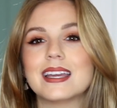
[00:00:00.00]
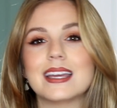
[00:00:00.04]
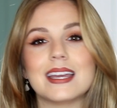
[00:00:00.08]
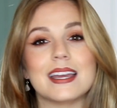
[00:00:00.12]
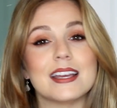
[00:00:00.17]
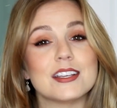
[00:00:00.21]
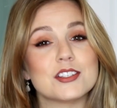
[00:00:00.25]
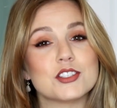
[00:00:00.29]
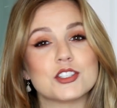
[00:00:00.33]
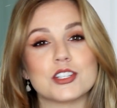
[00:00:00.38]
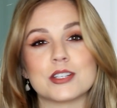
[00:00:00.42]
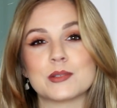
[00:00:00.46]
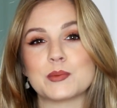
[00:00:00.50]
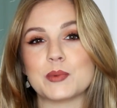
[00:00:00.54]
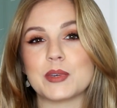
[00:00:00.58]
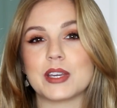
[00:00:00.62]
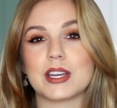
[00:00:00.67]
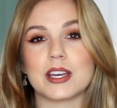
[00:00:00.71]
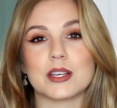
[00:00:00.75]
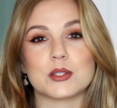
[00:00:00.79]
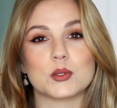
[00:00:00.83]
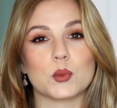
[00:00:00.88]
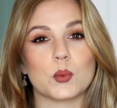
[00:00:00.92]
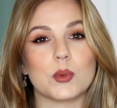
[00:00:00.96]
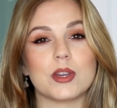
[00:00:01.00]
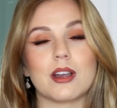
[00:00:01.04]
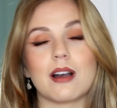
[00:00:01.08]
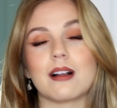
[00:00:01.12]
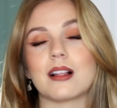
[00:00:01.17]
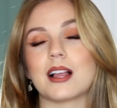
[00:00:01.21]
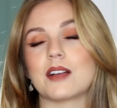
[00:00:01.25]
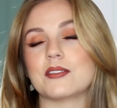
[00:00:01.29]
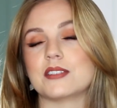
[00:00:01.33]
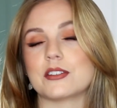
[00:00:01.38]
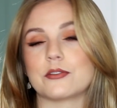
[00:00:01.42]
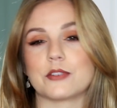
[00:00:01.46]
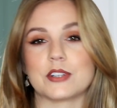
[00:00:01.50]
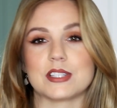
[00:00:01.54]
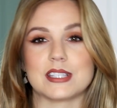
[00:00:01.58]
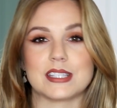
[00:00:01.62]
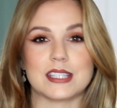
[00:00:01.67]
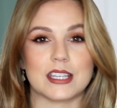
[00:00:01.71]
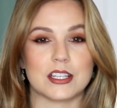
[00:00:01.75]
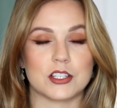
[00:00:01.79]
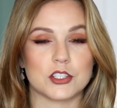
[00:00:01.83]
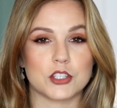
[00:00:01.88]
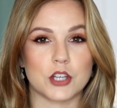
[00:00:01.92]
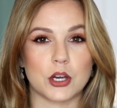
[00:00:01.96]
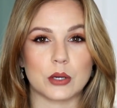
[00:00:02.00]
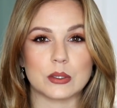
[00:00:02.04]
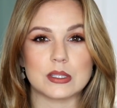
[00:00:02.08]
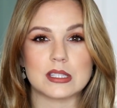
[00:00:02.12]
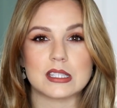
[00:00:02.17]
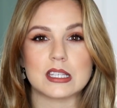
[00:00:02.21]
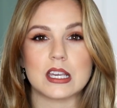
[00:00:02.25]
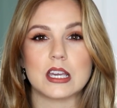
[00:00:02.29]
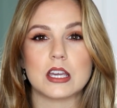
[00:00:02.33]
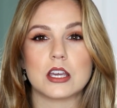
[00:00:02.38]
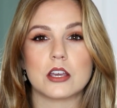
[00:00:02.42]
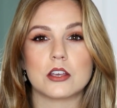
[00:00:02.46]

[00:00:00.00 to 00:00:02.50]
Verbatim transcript: is just because we all have different skin tones.